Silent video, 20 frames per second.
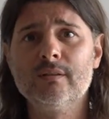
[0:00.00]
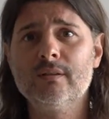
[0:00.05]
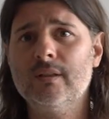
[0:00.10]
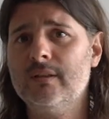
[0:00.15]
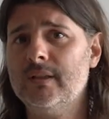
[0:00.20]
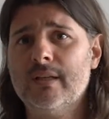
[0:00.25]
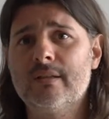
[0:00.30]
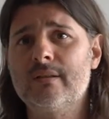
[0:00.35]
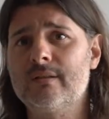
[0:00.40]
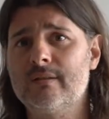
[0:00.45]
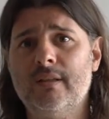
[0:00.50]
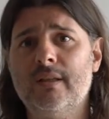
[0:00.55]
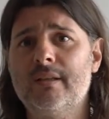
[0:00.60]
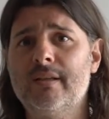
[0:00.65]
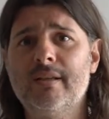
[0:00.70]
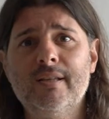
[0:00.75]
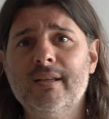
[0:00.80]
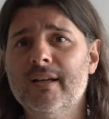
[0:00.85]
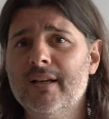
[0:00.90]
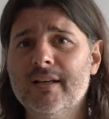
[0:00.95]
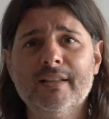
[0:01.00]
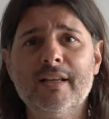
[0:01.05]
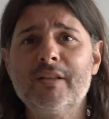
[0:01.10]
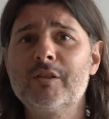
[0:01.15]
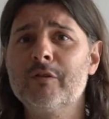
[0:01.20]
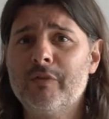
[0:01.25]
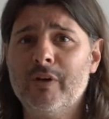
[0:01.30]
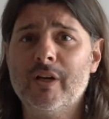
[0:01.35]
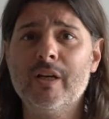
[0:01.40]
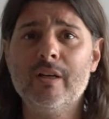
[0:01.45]
That's
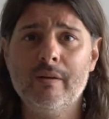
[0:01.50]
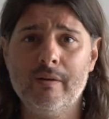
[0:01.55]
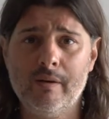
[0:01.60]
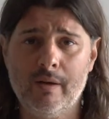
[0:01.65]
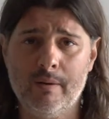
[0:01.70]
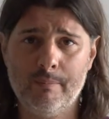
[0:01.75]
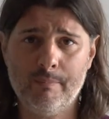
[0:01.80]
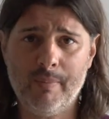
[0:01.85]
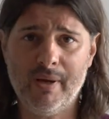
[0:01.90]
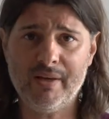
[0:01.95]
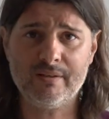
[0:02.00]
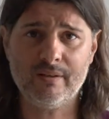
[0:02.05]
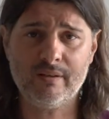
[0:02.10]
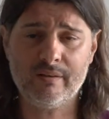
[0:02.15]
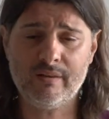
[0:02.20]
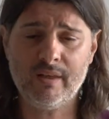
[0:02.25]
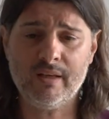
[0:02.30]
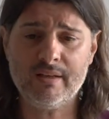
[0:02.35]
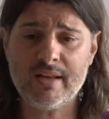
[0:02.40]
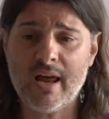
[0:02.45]
a very basic thing.